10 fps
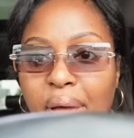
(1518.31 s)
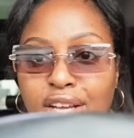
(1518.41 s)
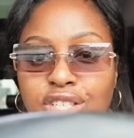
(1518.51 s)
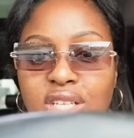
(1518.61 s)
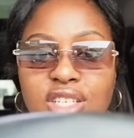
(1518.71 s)

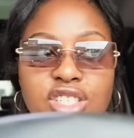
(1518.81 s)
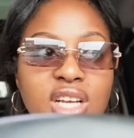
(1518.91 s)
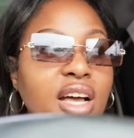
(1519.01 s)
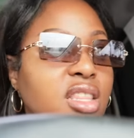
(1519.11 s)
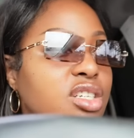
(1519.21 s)
actually
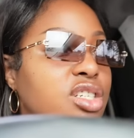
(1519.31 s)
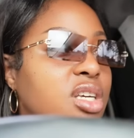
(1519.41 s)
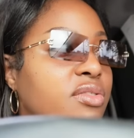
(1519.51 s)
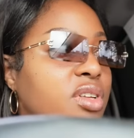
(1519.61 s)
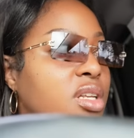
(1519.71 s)
shocked that she
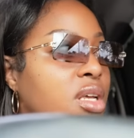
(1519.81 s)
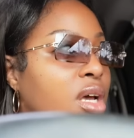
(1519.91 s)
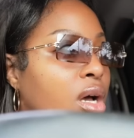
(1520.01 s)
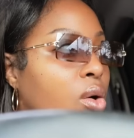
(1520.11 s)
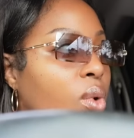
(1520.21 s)
even
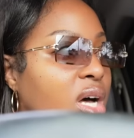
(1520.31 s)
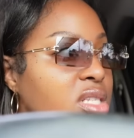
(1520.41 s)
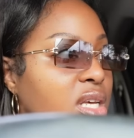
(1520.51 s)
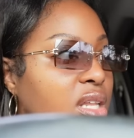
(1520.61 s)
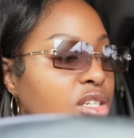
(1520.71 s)

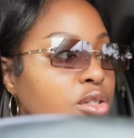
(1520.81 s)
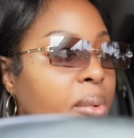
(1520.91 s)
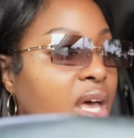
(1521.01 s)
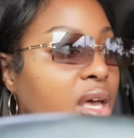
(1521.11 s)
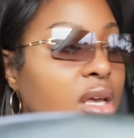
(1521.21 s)
wants a lunch
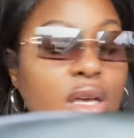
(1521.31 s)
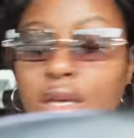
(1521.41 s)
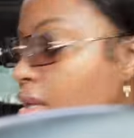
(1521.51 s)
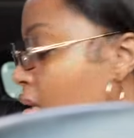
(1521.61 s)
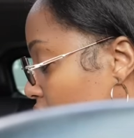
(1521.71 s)
bag.
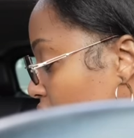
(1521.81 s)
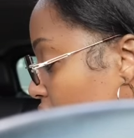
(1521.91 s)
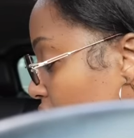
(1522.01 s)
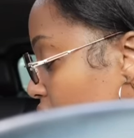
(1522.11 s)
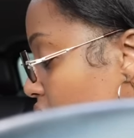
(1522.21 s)
Or
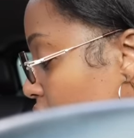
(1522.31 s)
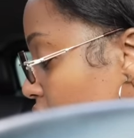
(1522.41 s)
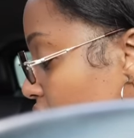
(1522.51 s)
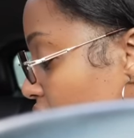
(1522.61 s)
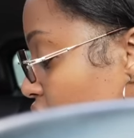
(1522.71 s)

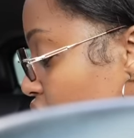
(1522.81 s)
said that